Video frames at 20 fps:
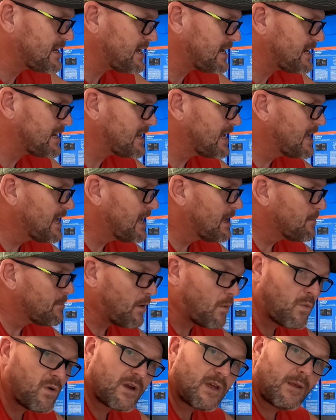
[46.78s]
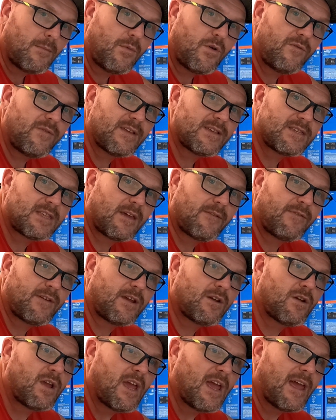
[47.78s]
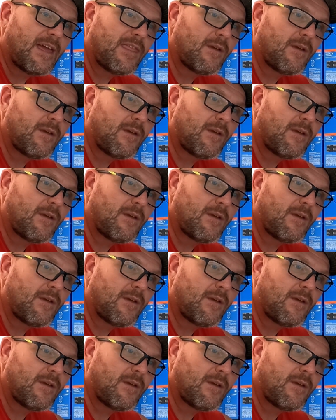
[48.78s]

and neat. But we're going to move this stuff here,